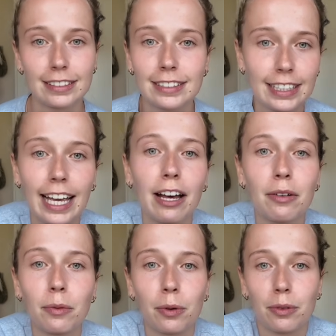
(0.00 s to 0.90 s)
to get
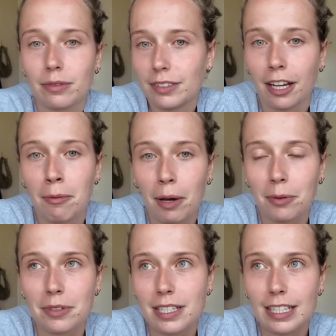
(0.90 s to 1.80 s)
what time I
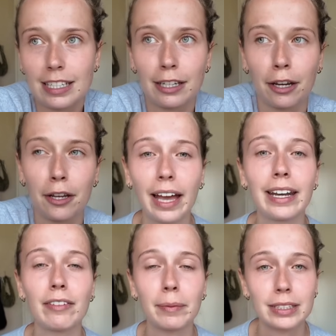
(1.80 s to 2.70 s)
wanted, I
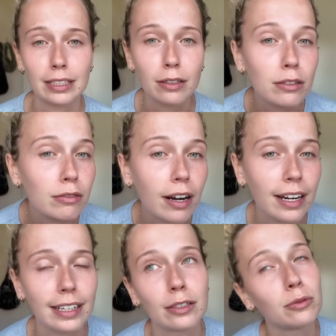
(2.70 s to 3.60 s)
never missed a long run.
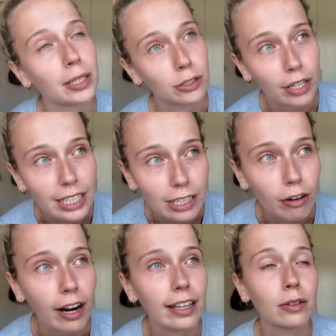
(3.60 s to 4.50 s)
I did all my training
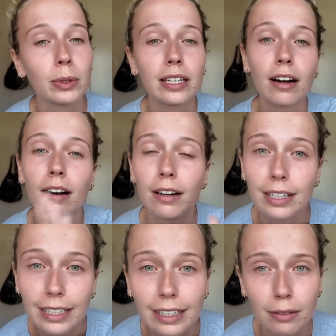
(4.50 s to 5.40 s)
right. The week
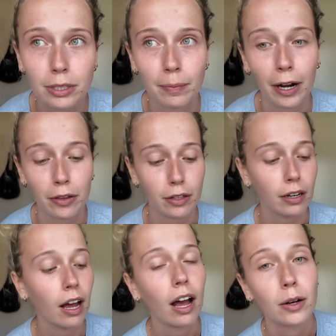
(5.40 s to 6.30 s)
leading up to the marathon,
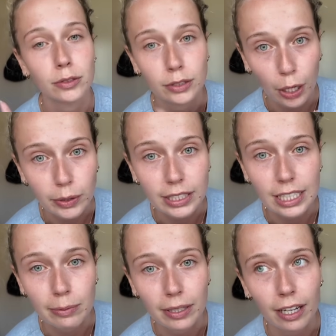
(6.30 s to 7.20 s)
I was going to
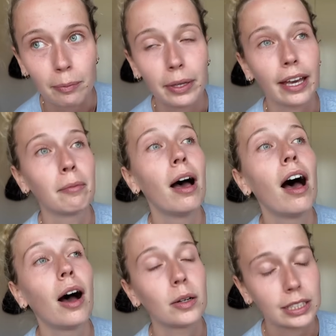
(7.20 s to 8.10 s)
sleep at 9 p.m.
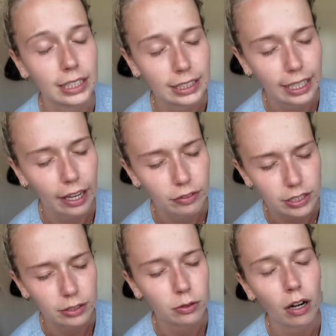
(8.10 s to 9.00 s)
I was eating every single